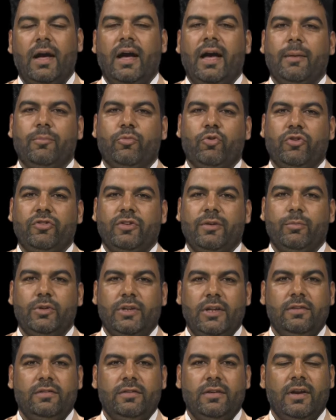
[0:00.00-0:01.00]
I am Doctor
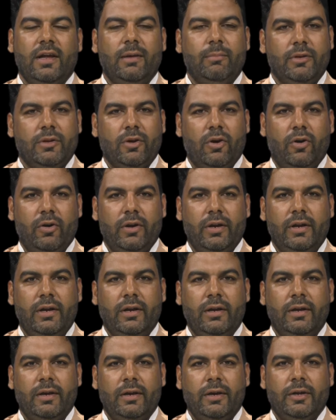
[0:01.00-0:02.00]
Mudassir Ahmad Ghauri.
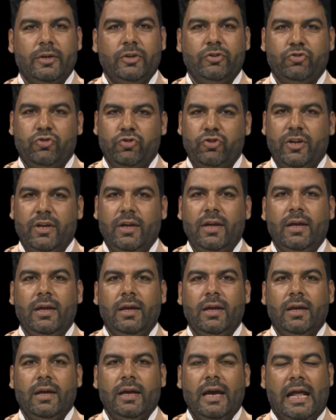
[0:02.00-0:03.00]
Today,
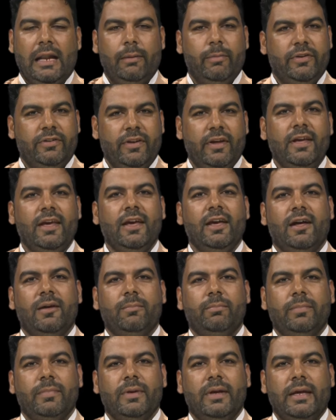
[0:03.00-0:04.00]
I'll be taking
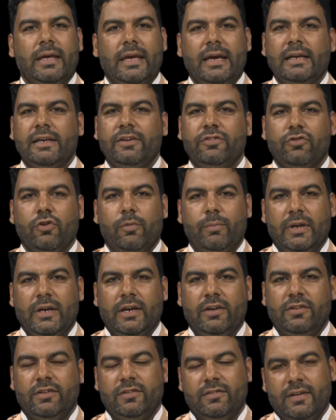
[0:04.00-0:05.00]
up English
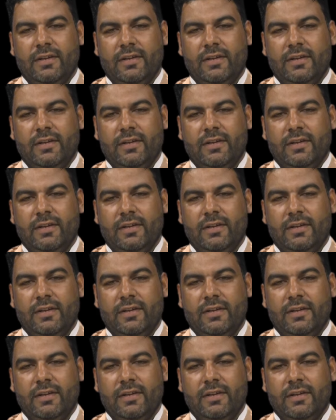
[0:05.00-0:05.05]
Communication